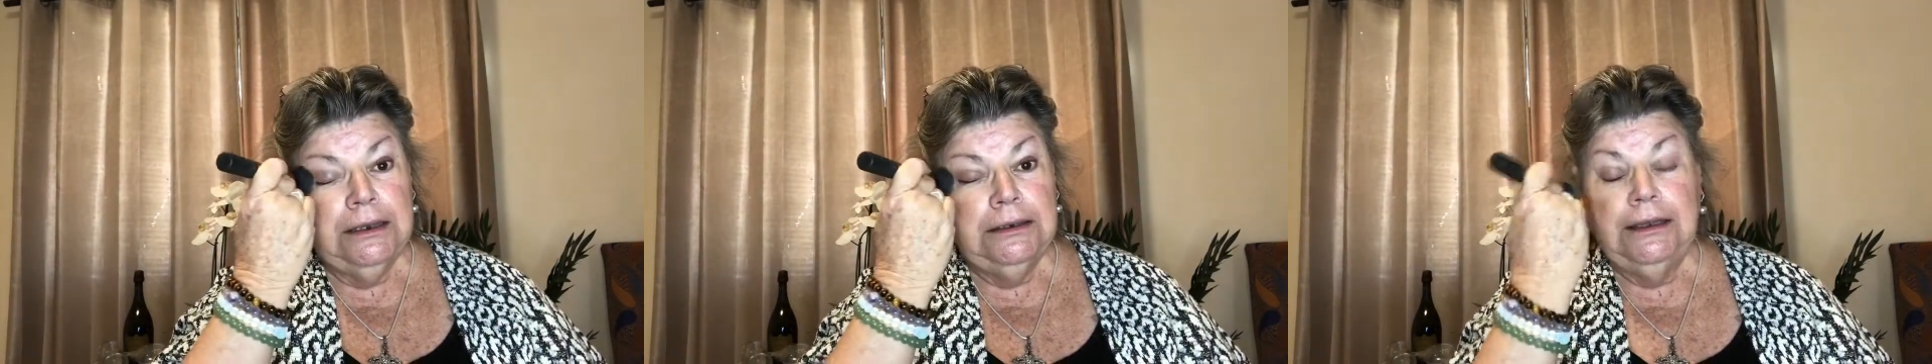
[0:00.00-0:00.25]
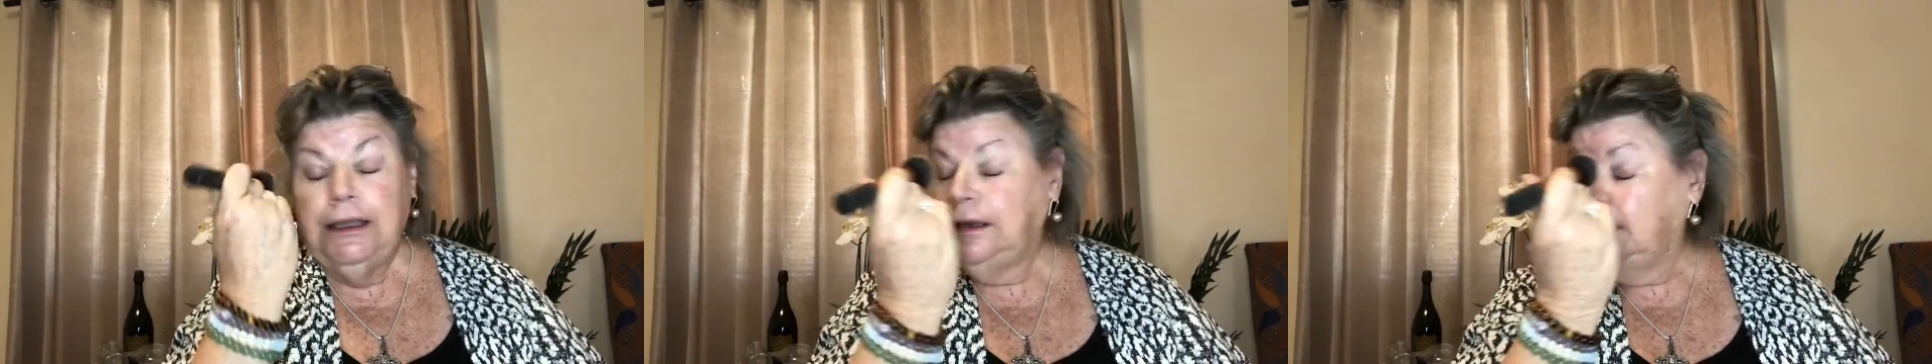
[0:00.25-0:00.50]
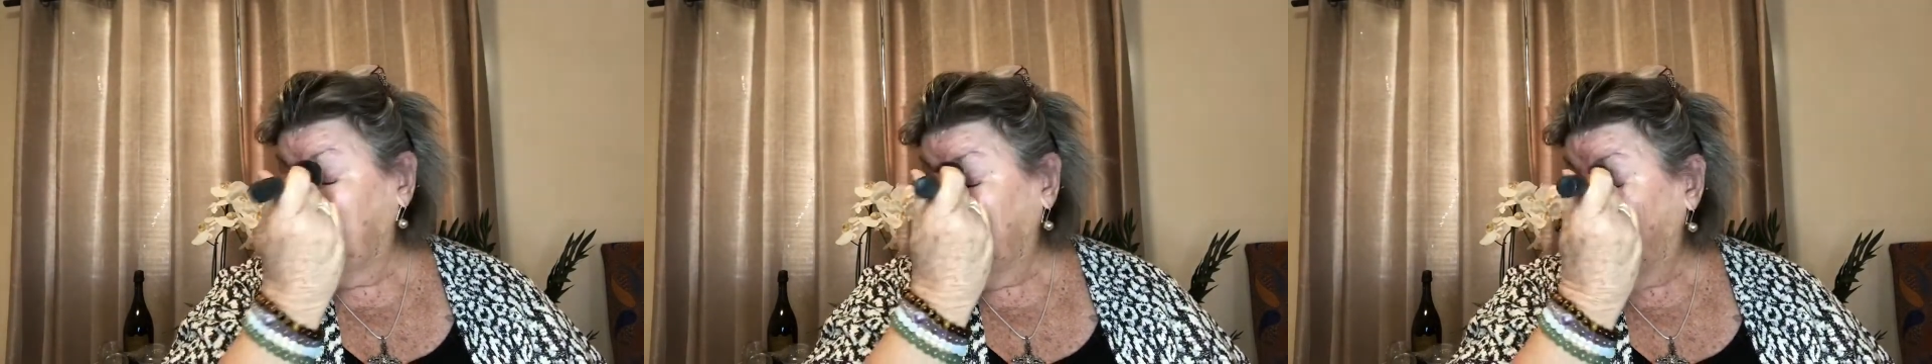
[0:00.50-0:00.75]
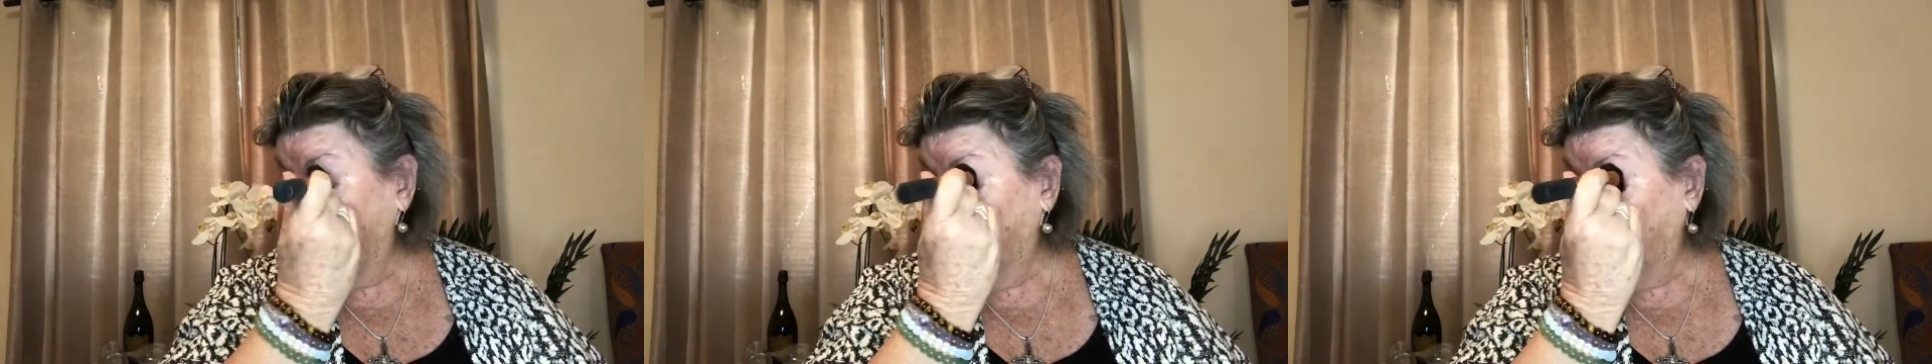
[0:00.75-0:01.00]
that
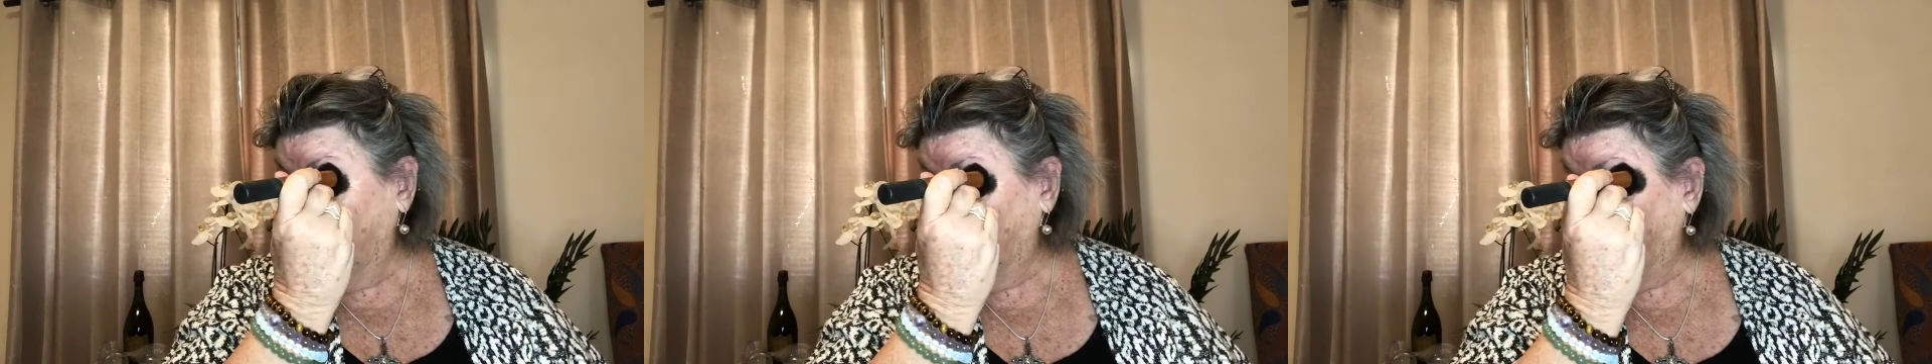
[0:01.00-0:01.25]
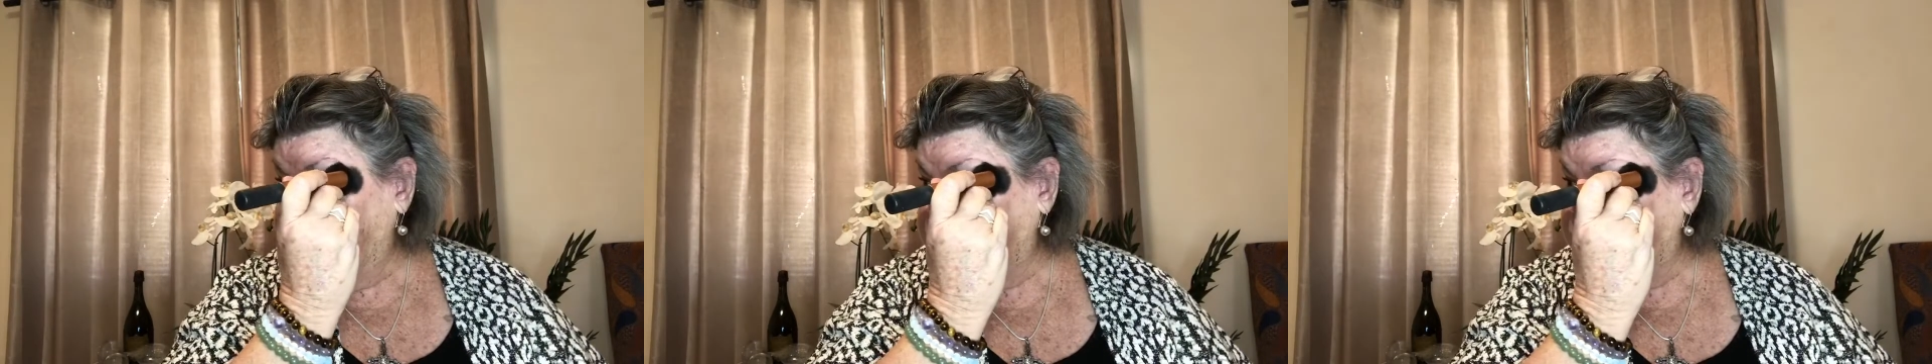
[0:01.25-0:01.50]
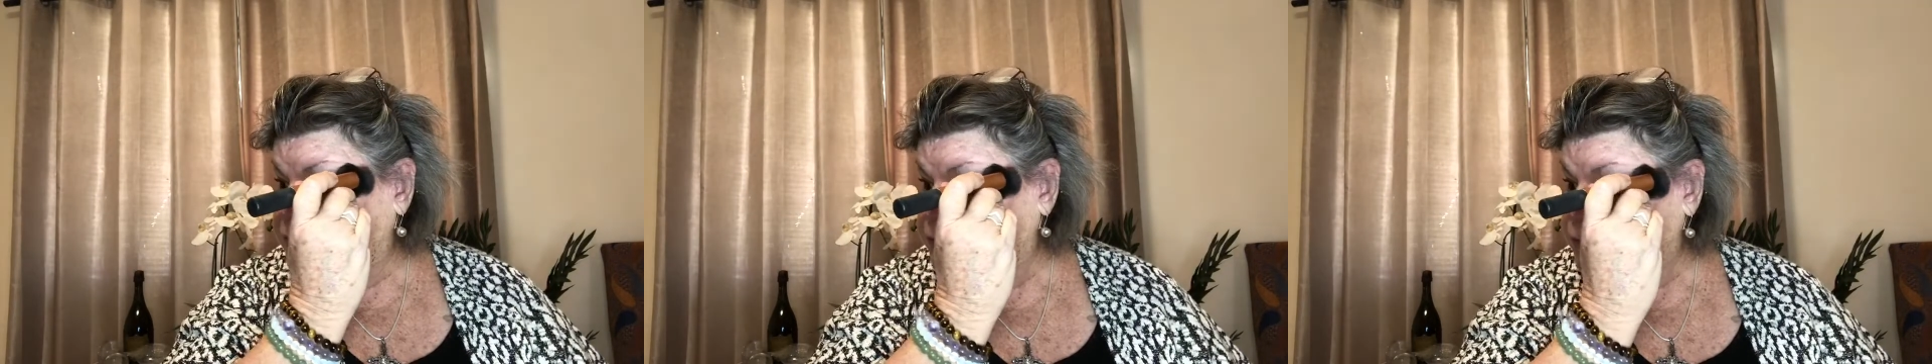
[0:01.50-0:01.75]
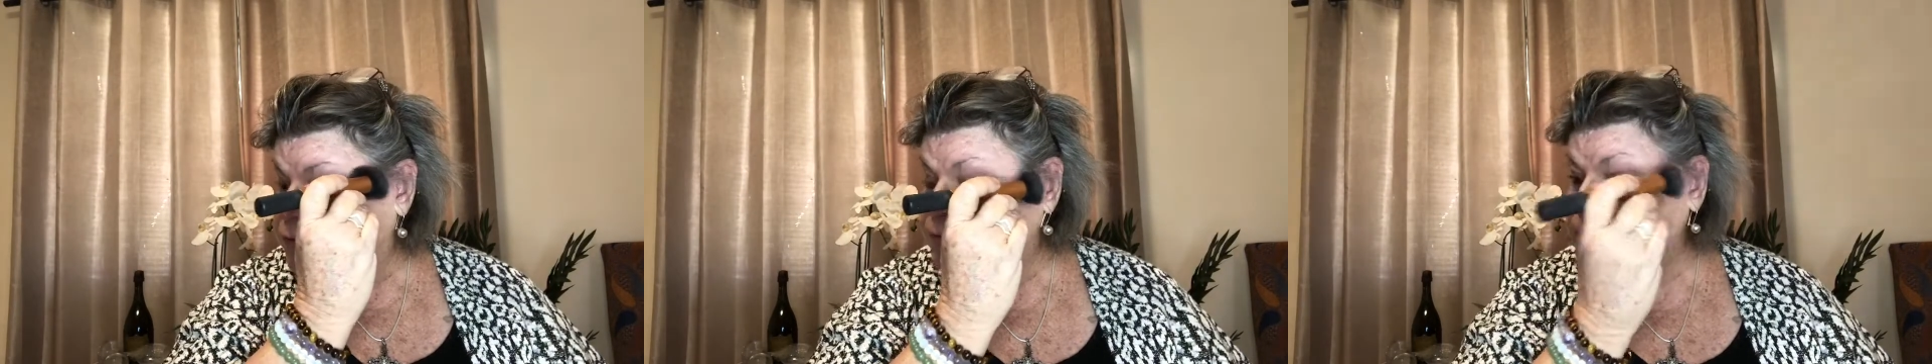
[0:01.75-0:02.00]
if any of
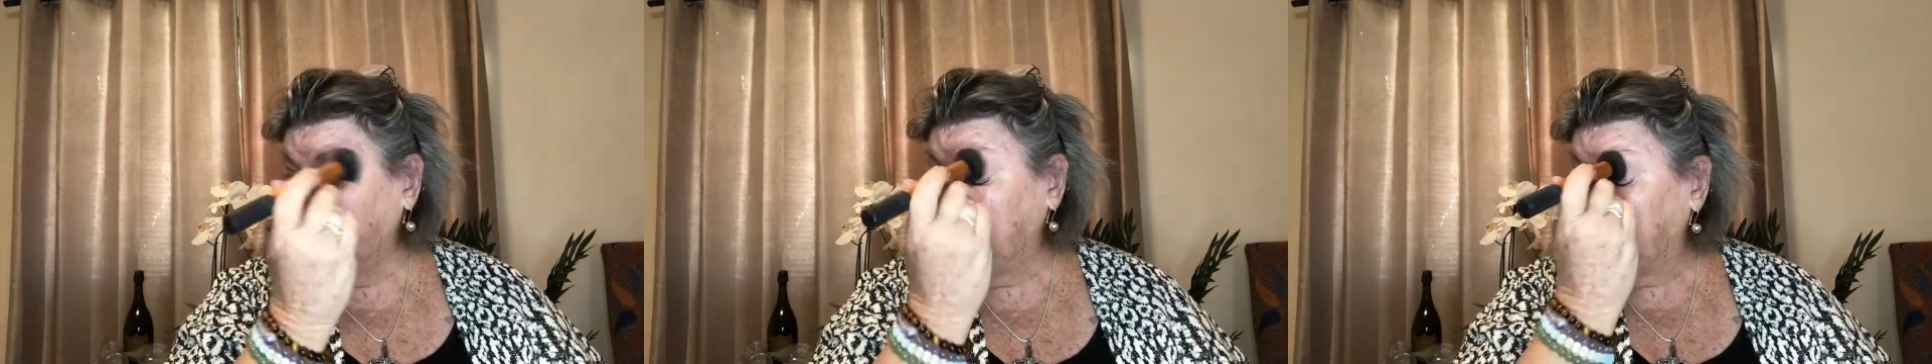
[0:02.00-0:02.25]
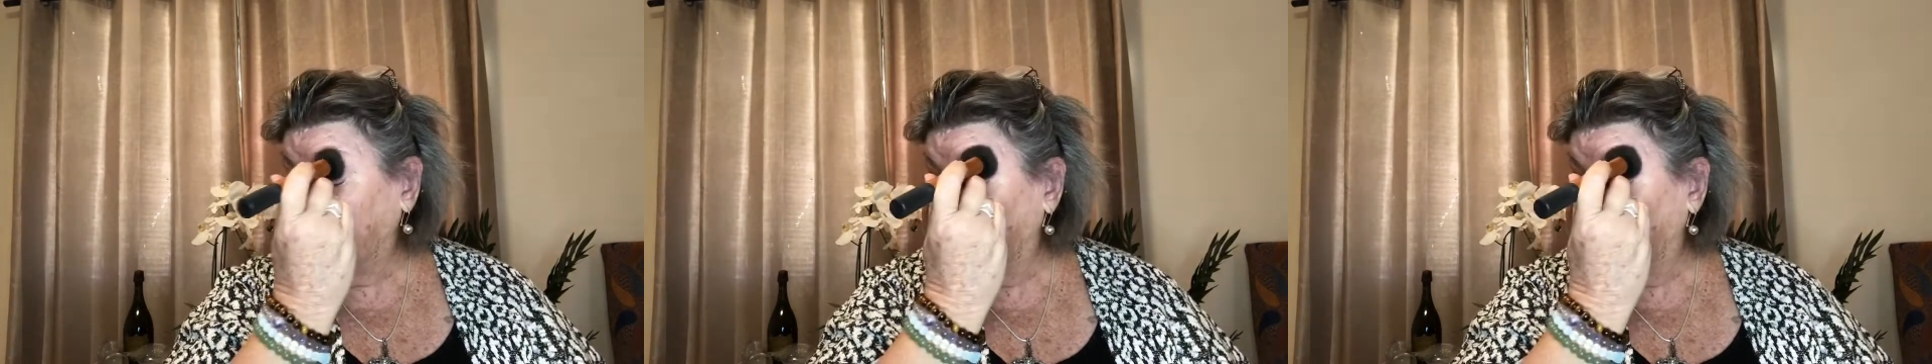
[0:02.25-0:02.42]
her daughters